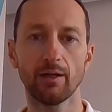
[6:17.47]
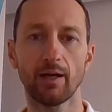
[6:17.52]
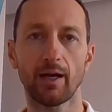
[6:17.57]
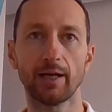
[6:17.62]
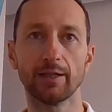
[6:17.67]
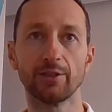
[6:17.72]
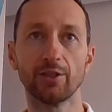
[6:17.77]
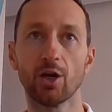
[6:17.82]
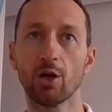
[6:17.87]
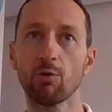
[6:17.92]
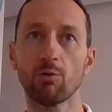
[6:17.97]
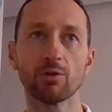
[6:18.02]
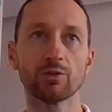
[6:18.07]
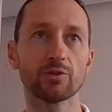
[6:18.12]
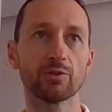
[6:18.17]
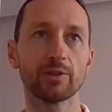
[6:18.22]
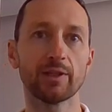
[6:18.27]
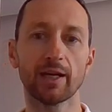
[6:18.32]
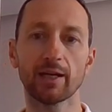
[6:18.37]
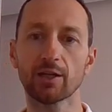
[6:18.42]
I don't want
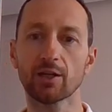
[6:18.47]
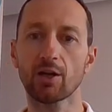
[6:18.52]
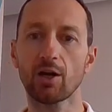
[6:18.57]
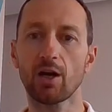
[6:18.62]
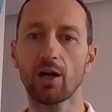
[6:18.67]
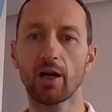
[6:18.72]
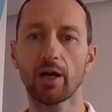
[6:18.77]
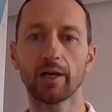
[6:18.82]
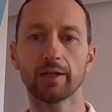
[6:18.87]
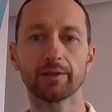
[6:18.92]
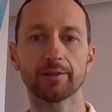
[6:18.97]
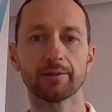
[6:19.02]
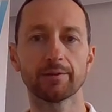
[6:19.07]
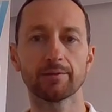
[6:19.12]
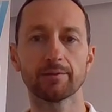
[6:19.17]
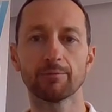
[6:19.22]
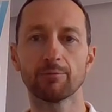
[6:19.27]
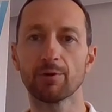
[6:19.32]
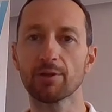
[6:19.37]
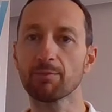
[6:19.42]
to get caught
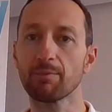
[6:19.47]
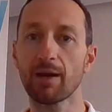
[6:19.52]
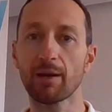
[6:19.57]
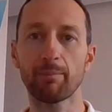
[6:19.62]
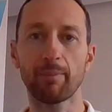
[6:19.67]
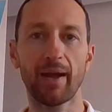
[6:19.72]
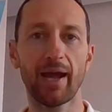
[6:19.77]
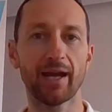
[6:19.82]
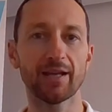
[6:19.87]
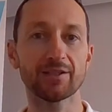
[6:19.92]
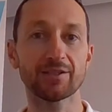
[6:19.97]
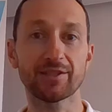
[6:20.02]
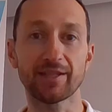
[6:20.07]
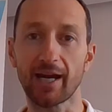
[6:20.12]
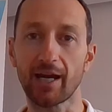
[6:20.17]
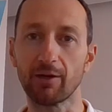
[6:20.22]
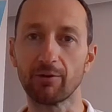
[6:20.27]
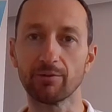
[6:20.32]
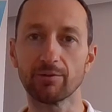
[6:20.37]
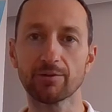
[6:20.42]
with my pants
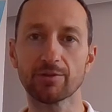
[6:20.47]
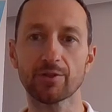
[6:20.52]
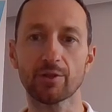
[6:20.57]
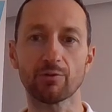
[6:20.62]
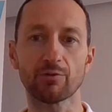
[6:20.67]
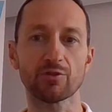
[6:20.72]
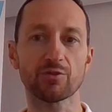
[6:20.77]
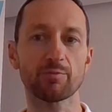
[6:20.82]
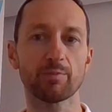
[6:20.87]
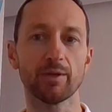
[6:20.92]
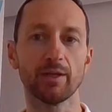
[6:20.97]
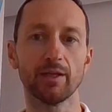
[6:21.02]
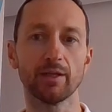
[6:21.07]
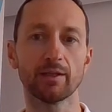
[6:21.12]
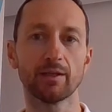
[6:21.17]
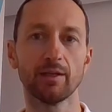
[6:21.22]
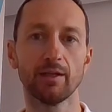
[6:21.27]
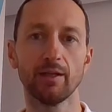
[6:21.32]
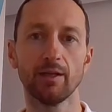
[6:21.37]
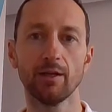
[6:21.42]
down, so to
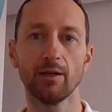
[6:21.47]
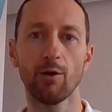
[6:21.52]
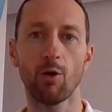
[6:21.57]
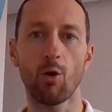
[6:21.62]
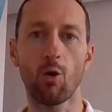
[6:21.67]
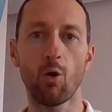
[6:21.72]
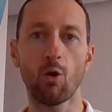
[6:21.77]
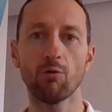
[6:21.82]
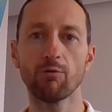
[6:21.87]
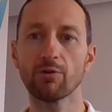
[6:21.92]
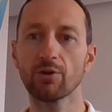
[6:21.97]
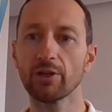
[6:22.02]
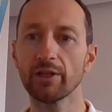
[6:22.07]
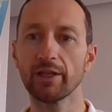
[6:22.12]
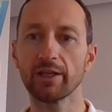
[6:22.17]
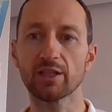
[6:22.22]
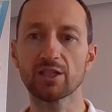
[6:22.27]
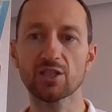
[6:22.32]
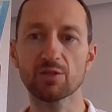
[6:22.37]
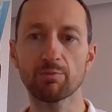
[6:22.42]
speak,
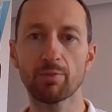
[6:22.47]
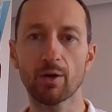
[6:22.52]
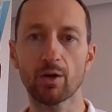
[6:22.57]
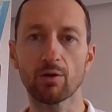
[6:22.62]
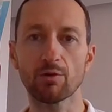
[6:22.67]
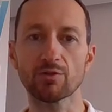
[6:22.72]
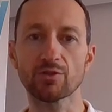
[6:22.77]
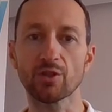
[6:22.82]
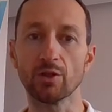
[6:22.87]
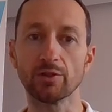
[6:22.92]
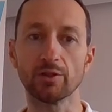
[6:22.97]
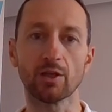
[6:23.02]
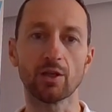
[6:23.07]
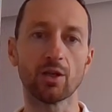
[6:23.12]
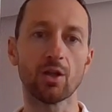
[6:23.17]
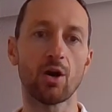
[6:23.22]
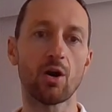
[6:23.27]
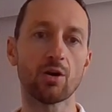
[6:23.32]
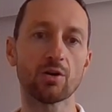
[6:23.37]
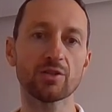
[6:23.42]
overly exposed on the
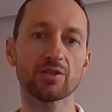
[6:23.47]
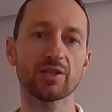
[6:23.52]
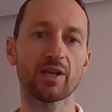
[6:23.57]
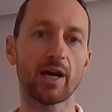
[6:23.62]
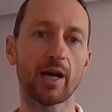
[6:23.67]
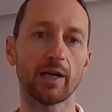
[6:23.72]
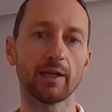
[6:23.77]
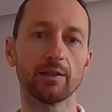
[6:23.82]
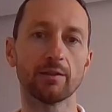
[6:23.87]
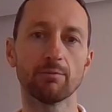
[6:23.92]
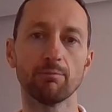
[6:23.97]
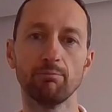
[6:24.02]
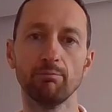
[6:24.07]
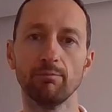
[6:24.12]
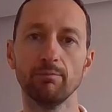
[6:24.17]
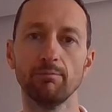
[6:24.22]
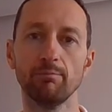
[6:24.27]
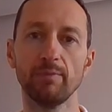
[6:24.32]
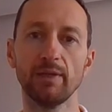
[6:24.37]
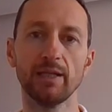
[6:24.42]
long side,
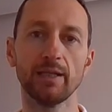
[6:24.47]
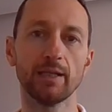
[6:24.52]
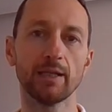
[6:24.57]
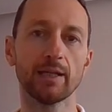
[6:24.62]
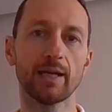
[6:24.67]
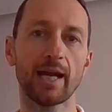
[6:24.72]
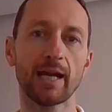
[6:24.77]
meaning